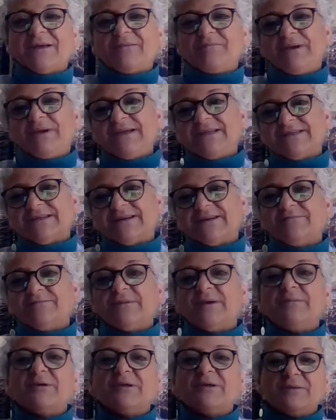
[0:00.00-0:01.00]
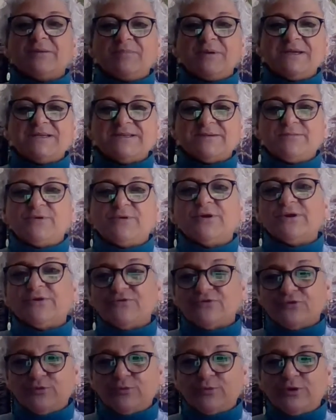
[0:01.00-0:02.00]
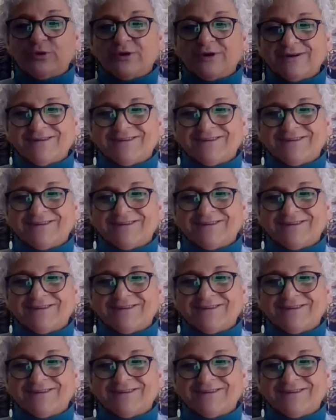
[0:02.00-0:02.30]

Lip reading: and pizza. Maybe you like pizza more, you drool more.